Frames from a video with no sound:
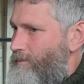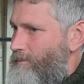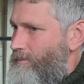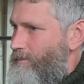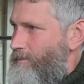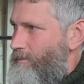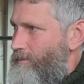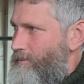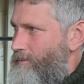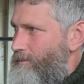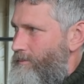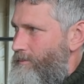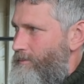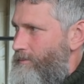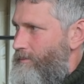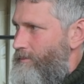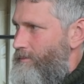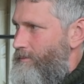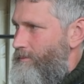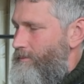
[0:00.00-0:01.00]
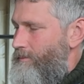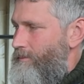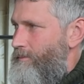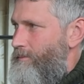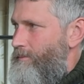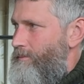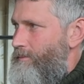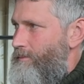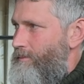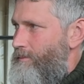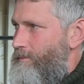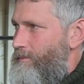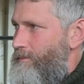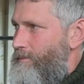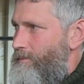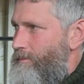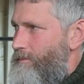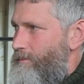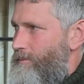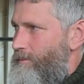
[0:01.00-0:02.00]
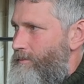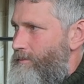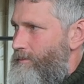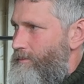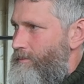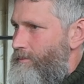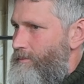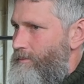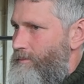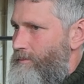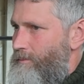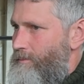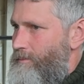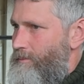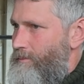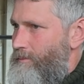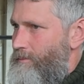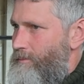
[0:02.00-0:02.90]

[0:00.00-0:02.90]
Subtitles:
(silent)